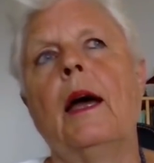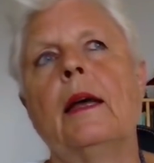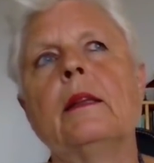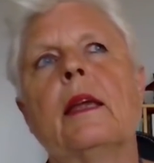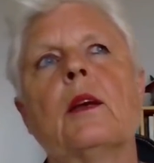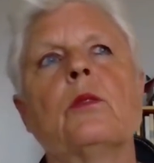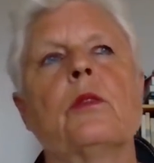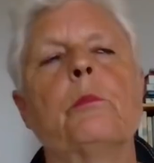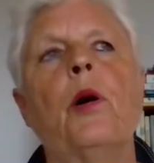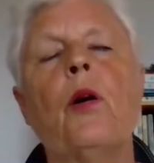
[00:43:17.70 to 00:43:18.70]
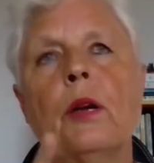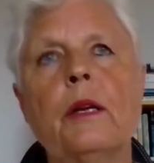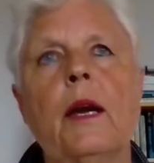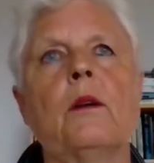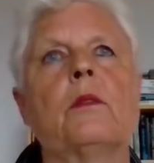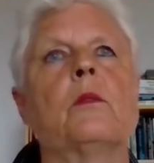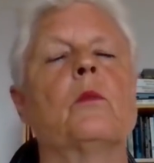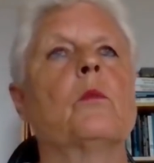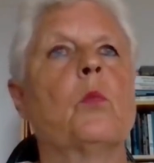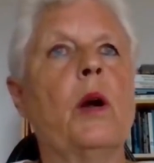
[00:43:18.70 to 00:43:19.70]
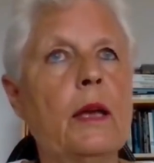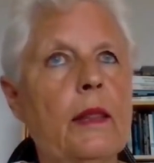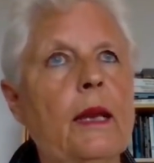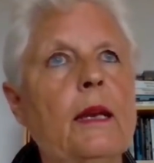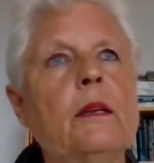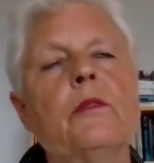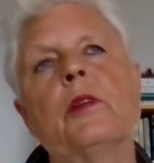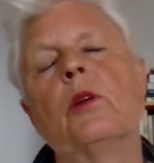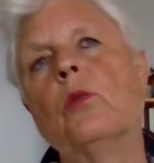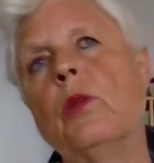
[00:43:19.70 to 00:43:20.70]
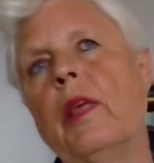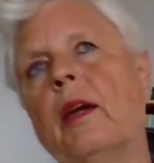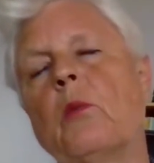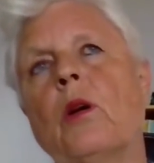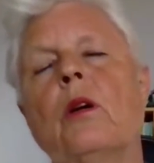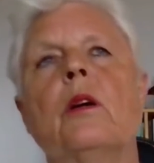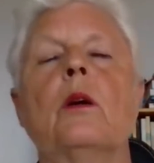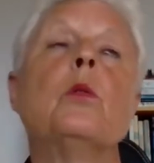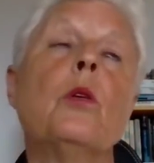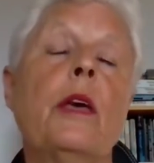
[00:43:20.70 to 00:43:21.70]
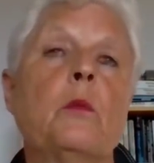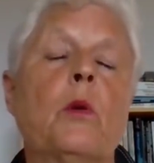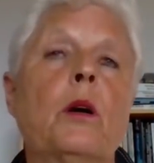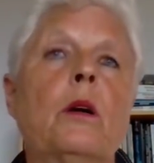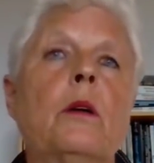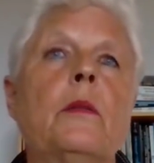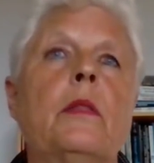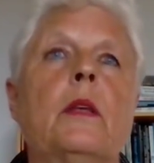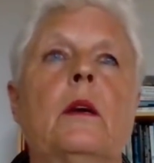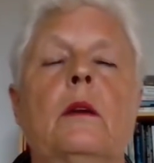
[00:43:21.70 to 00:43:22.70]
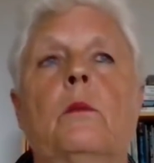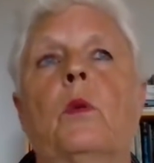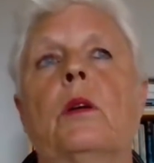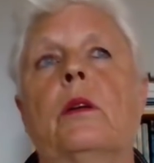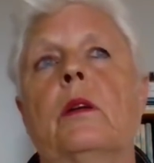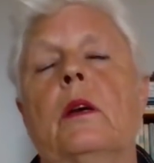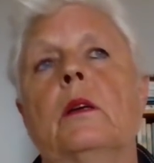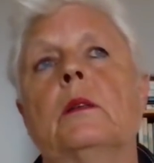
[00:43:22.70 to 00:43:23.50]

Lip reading: and they could point out where they lived, who they were, what